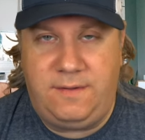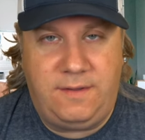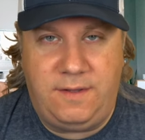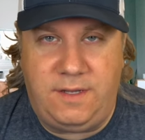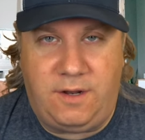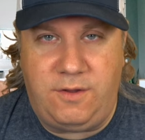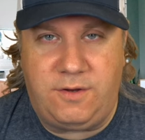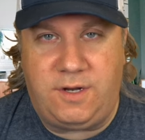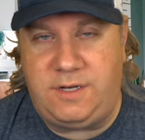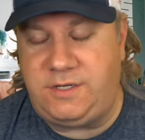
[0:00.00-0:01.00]
you know, you're
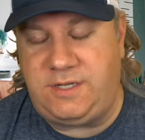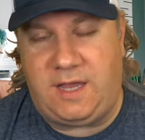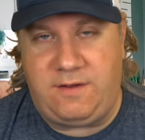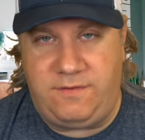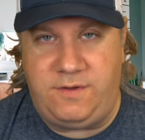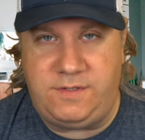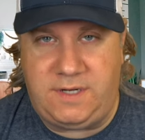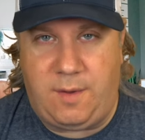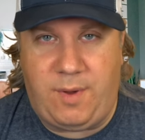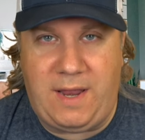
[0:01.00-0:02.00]
going to just get confused and
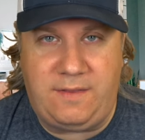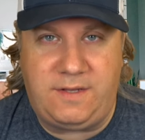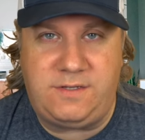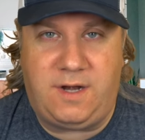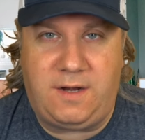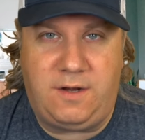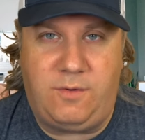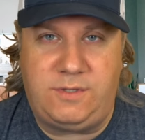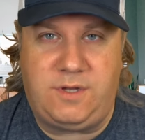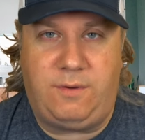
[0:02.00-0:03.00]
not buy anything because you're not going to know
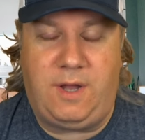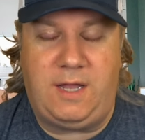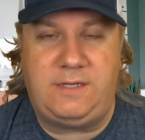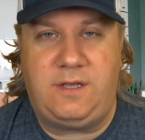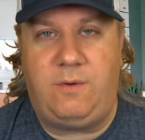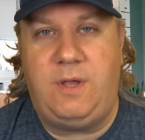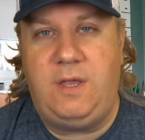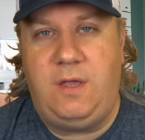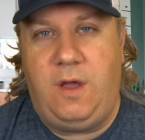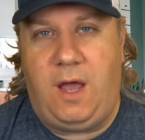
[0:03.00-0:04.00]
what's going on. So
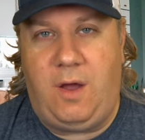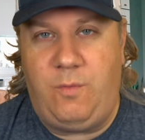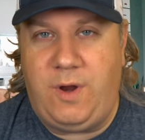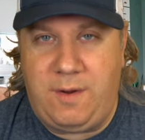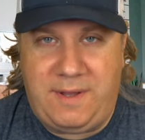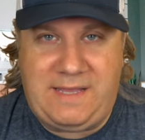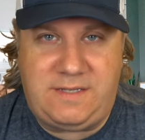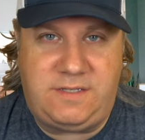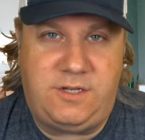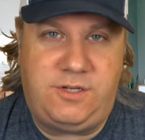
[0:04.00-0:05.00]
uh, we're going to make that
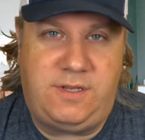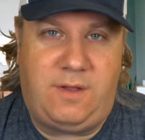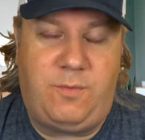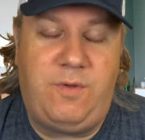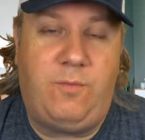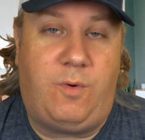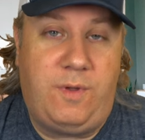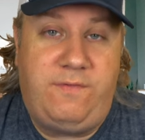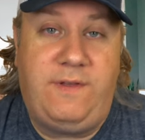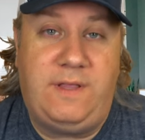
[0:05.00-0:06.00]
decision that we what
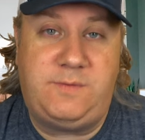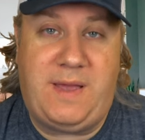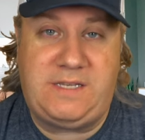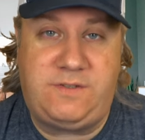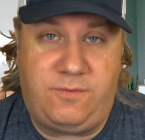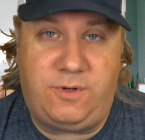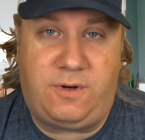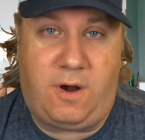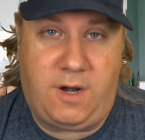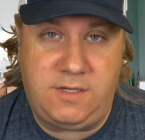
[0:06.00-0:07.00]
we feel is best for
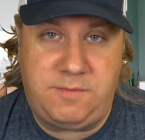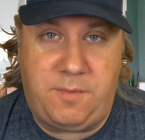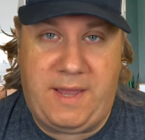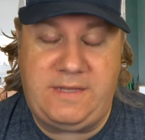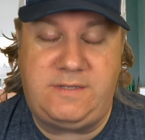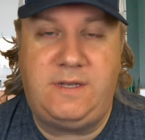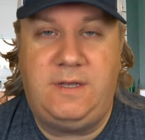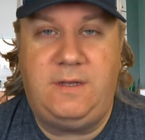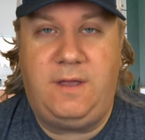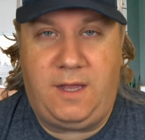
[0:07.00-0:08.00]
our customer base
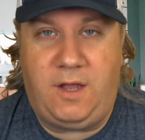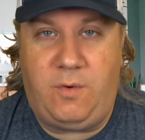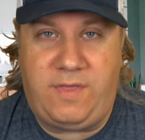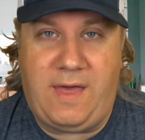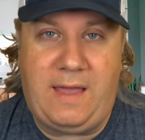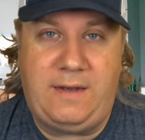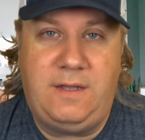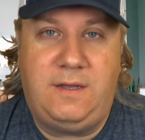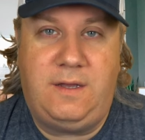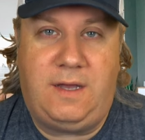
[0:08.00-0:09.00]
and go with that.
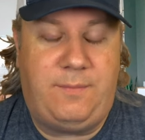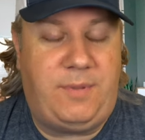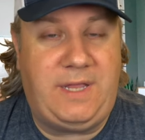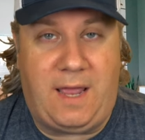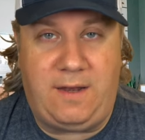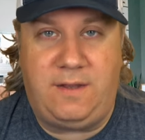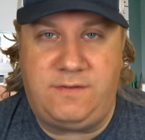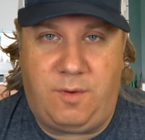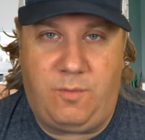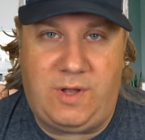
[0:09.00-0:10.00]
Uh, but again, if
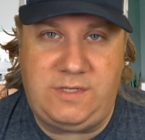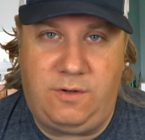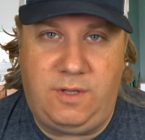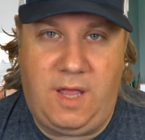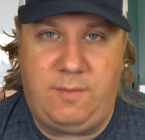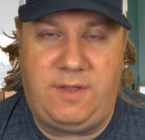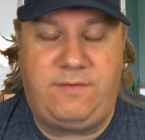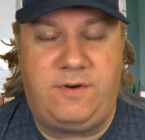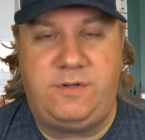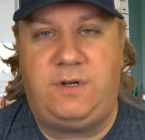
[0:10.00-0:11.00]
someone wants a no glide plate
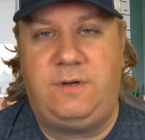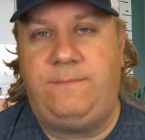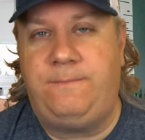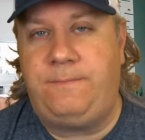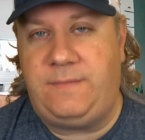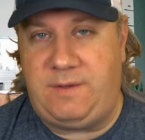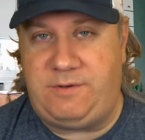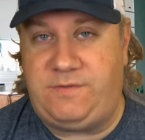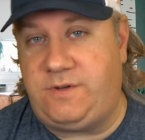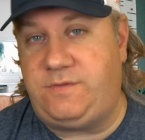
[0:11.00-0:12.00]
version, they would
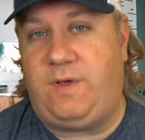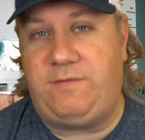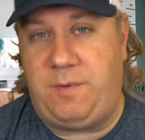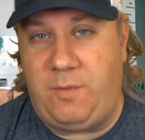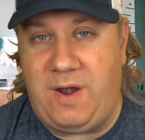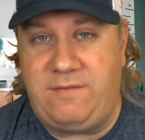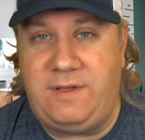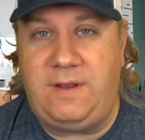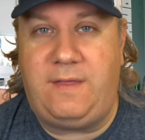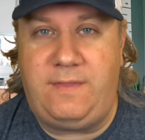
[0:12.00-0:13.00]
just first of all have to be aware of
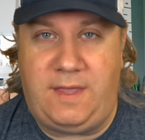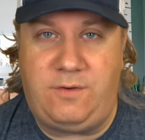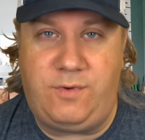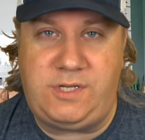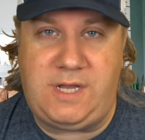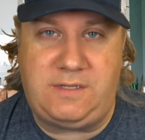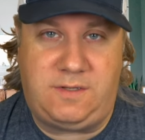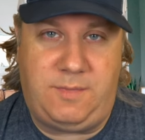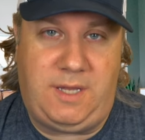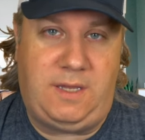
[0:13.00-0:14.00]
it and then reach out to
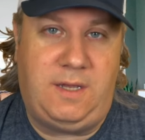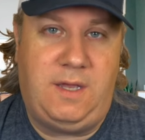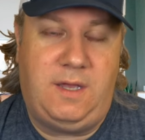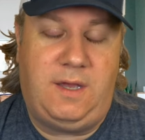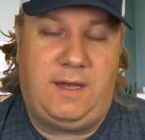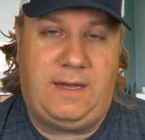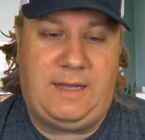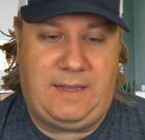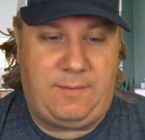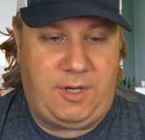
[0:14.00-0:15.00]
me uh,
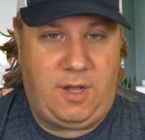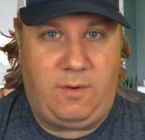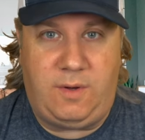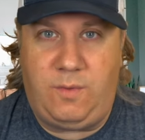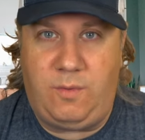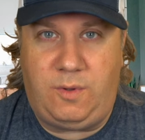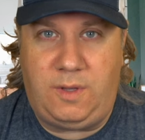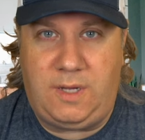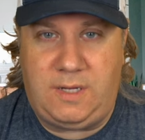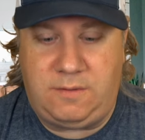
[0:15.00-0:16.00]
and let me know and we will
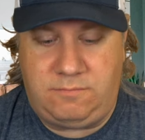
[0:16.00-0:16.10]
uh,